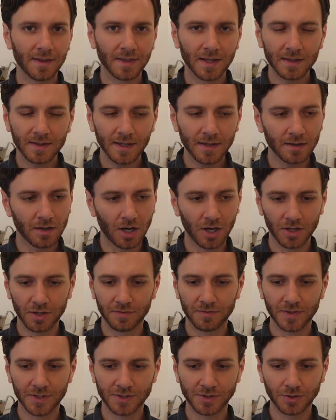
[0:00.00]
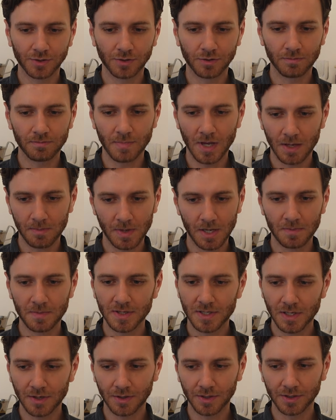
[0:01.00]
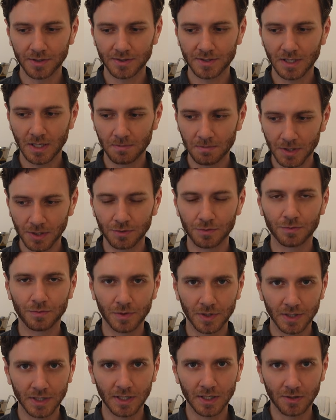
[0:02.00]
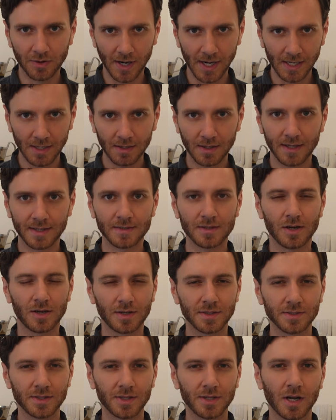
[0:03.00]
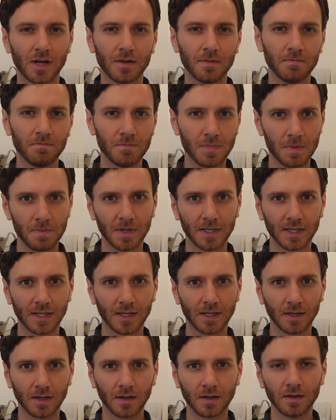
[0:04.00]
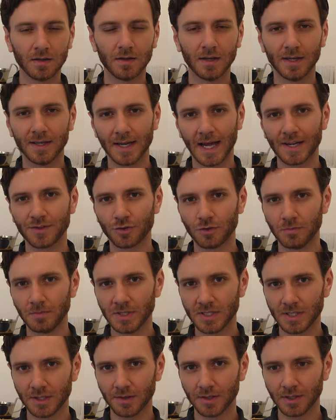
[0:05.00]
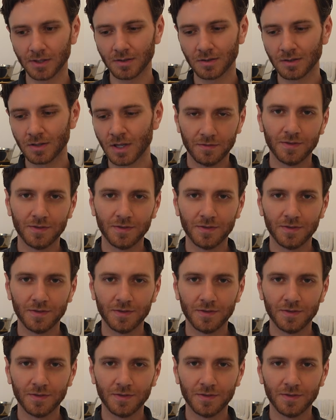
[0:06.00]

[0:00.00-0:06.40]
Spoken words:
think that artificial man-made materials can be really great as long as they're not mimicking a natural material.